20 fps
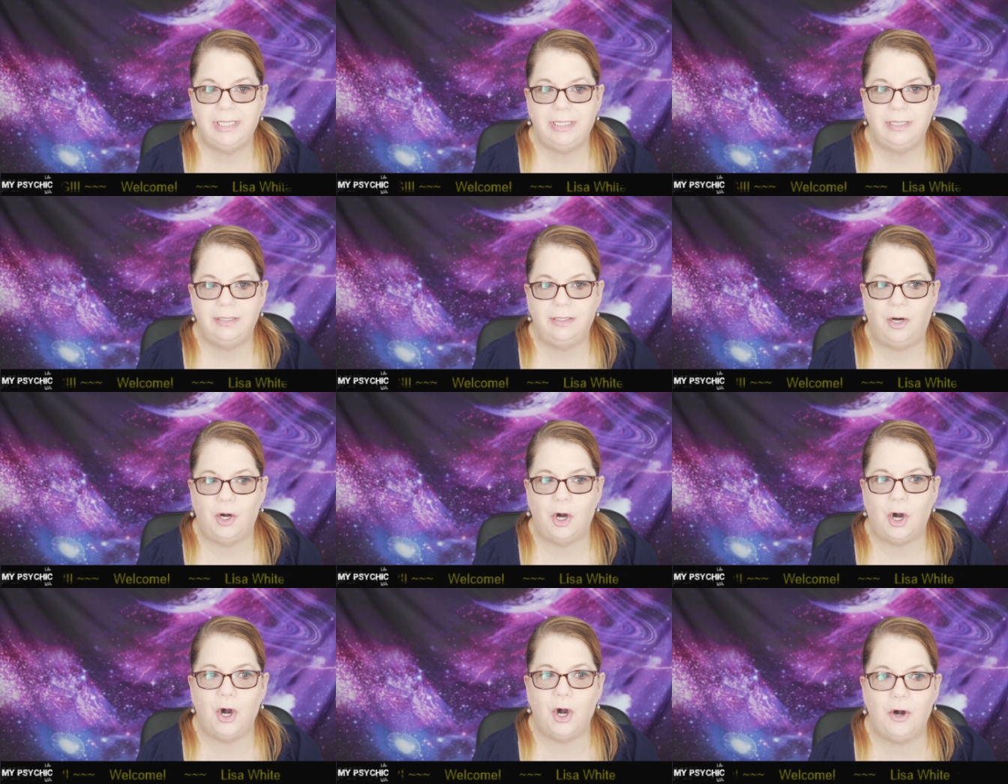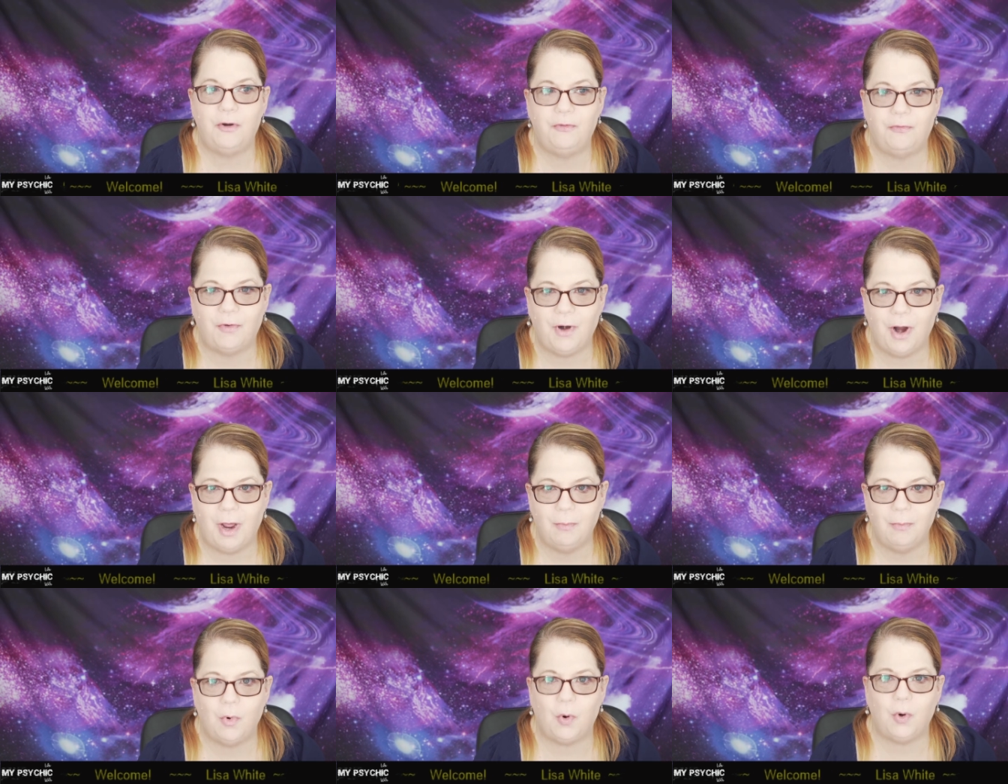heard
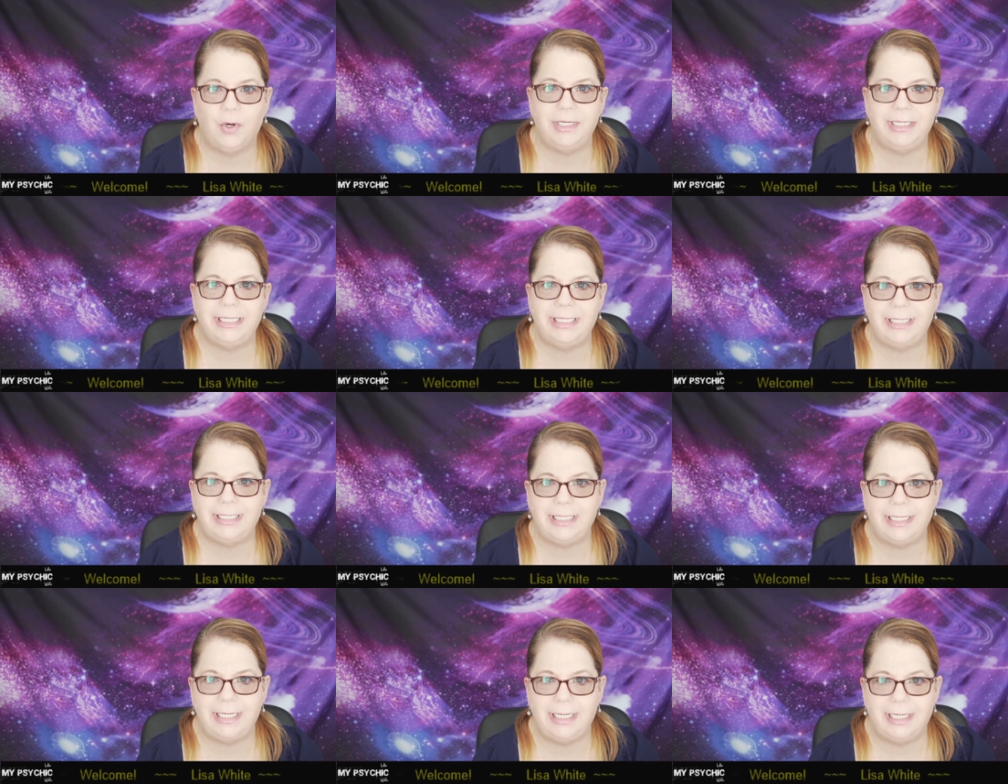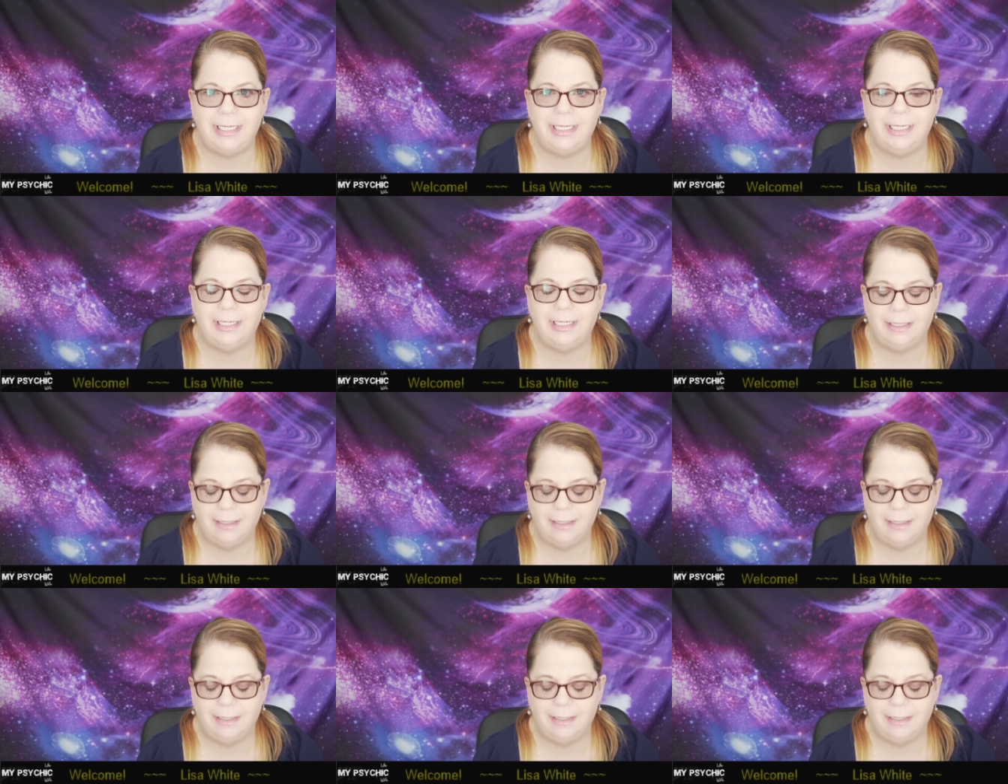from or seen.